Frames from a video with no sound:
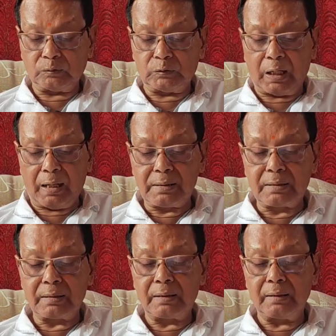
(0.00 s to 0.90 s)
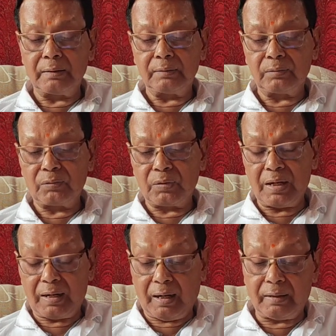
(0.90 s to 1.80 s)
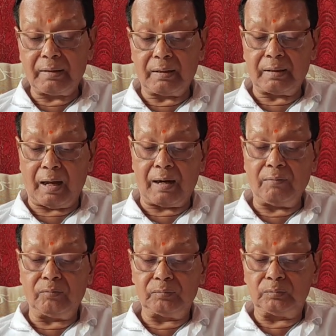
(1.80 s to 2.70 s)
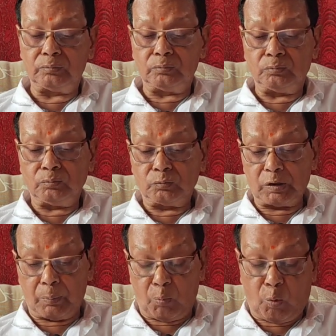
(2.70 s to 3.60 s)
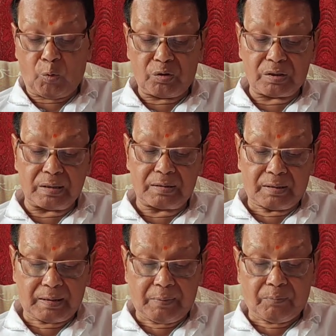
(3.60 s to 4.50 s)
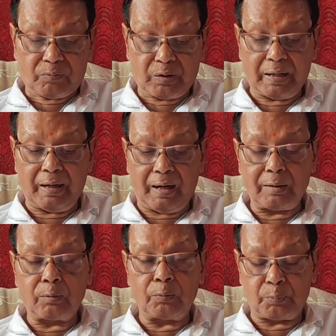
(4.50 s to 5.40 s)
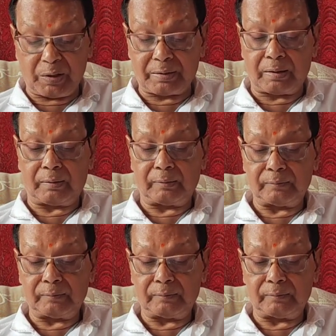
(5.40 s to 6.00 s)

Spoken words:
Thus, thicker the nerve, the more sensitive they are to pressure.